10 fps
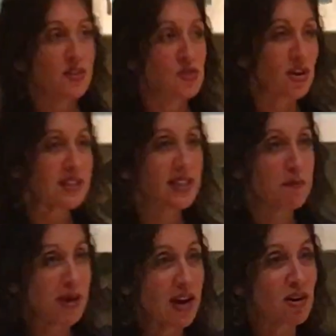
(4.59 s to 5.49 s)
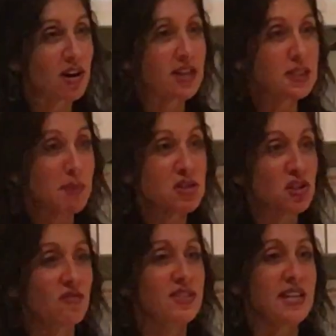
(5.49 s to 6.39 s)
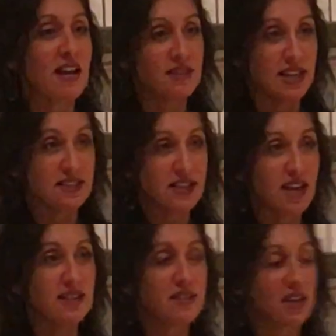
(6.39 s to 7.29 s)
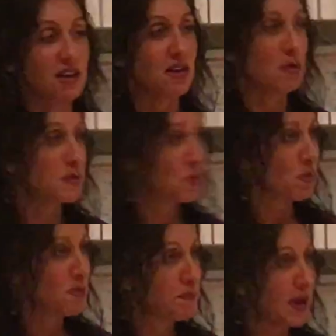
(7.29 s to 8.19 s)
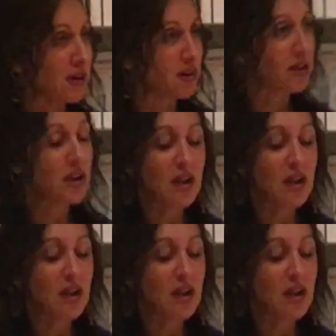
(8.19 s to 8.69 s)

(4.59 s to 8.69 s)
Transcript: the dressing better, and especially if it's al dente, it's going to absorb it better.